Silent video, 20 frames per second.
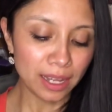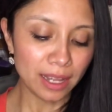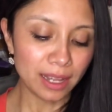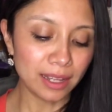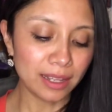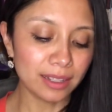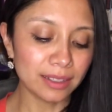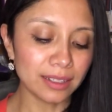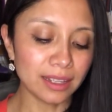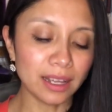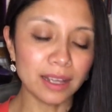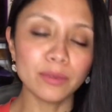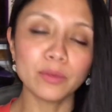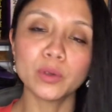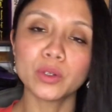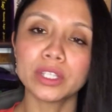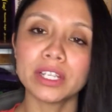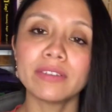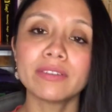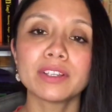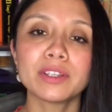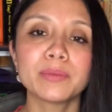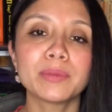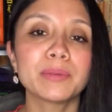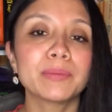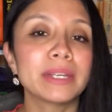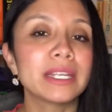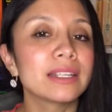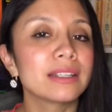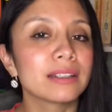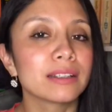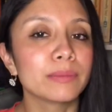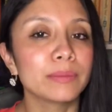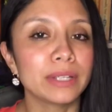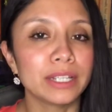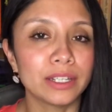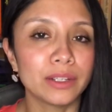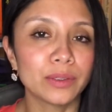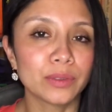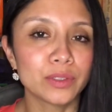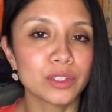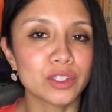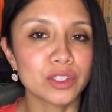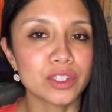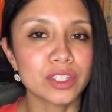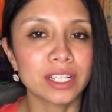And I will definitely be making a video just